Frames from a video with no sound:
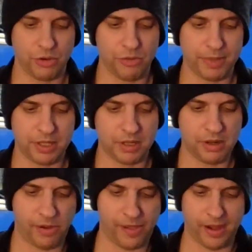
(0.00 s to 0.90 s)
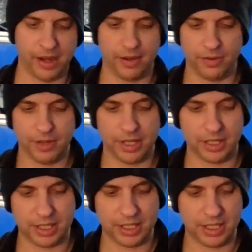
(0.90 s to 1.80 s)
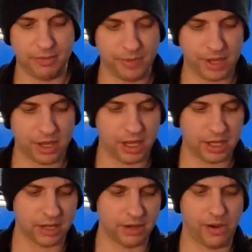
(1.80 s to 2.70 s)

open Let's see what we got here.